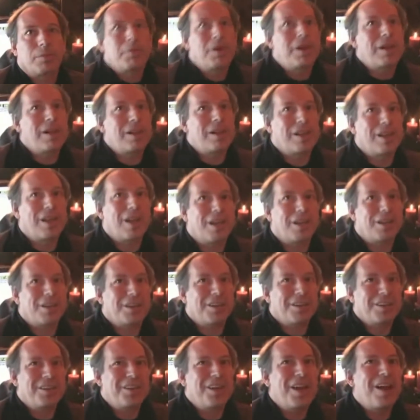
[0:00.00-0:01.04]
Well,
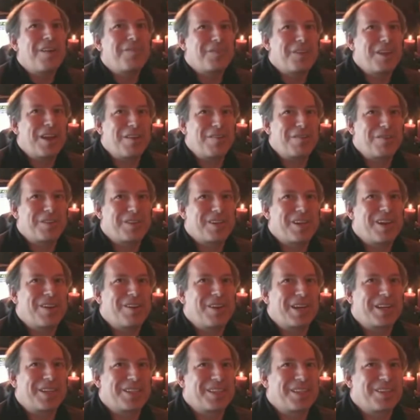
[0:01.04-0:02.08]
you have to have a
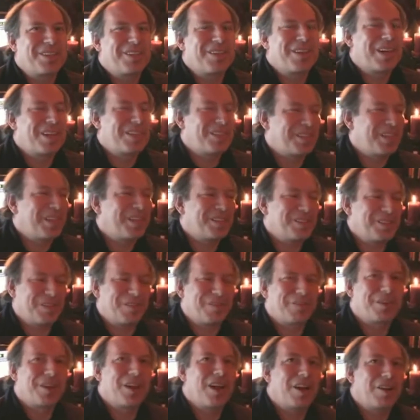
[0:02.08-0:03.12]
director who has that sort
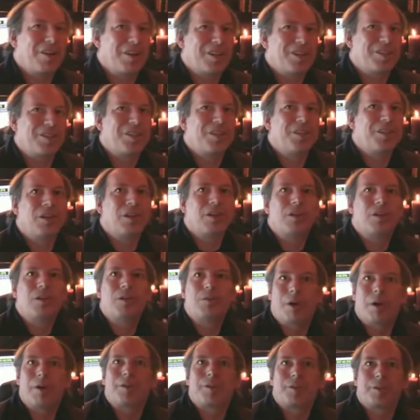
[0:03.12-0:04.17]
of courage, and who
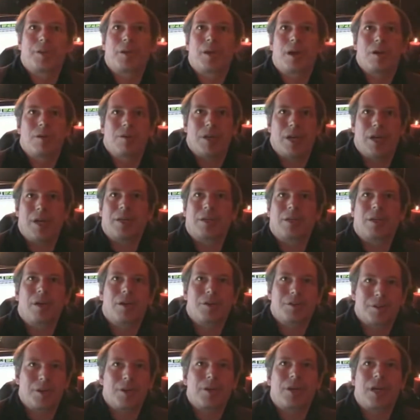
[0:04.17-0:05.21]
wants to go there and
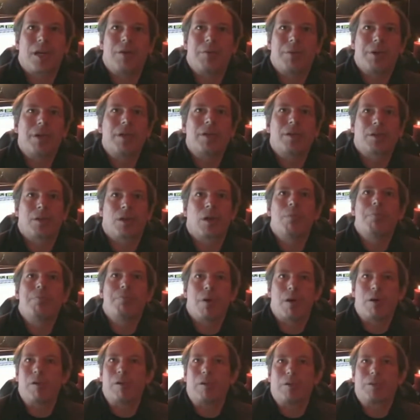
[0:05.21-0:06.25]
goes, okay, we're going to go
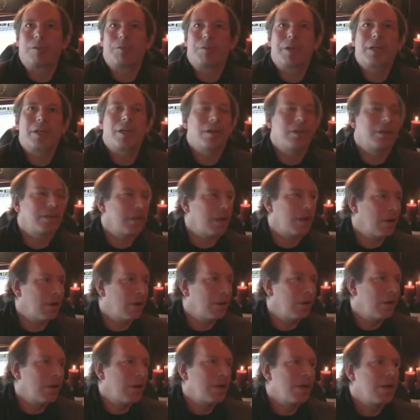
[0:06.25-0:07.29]
bold. We're going to
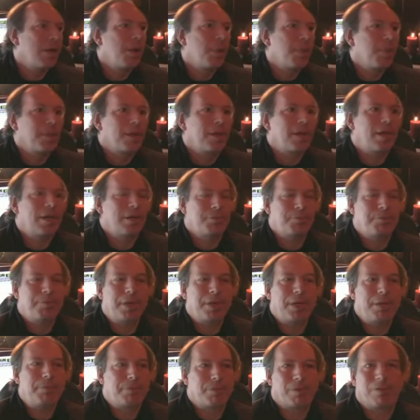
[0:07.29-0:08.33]
go and
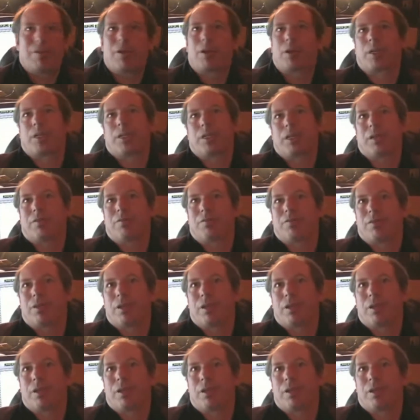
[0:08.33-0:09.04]
be provocative.